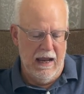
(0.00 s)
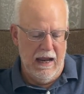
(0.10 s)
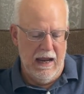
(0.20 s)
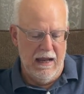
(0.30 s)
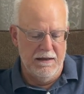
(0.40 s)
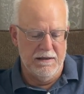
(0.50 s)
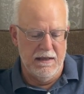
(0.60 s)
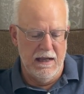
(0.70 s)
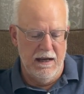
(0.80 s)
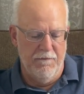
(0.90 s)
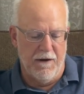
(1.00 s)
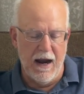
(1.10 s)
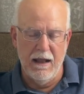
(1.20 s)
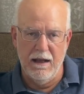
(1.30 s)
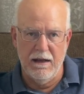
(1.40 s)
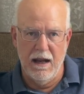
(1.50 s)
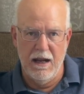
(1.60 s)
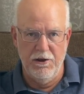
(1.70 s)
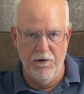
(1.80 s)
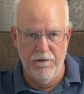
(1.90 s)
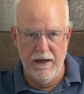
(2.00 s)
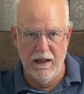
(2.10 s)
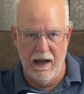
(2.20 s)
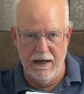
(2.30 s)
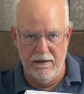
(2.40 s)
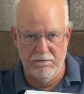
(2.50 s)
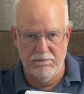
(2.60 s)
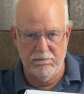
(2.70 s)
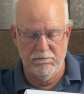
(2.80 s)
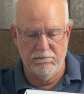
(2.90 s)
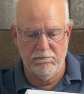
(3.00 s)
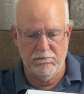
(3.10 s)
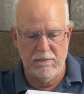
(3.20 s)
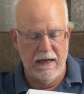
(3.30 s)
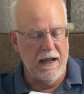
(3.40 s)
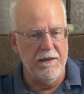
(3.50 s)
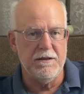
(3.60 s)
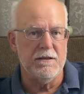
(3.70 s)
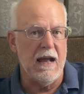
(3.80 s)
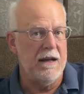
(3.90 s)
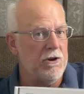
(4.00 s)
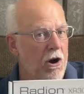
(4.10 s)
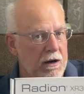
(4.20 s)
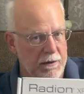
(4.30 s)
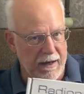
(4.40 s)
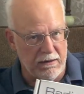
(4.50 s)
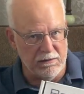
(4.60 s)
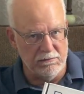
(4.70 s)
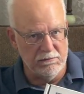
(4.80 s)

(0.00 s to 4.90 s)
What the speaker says: is the violet and UV light. Now this is not talked about.